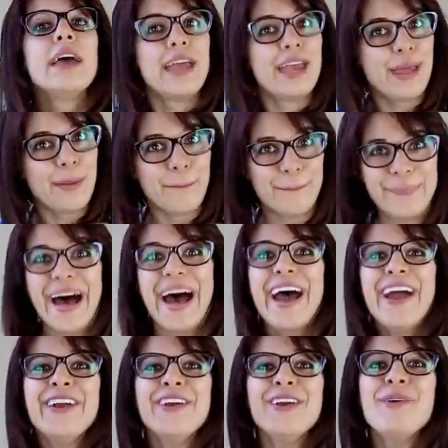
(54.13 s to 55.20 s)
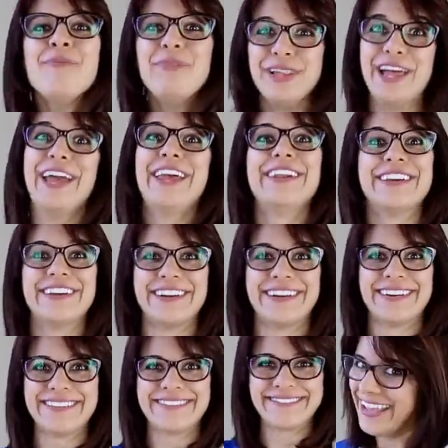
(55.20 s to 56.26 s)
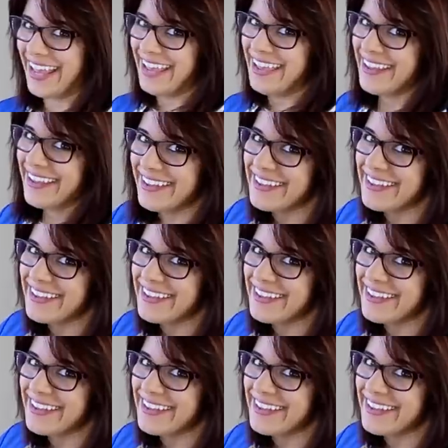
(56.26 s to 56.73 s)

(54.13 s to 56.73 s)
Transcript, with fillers: and buy her a blender. Eh?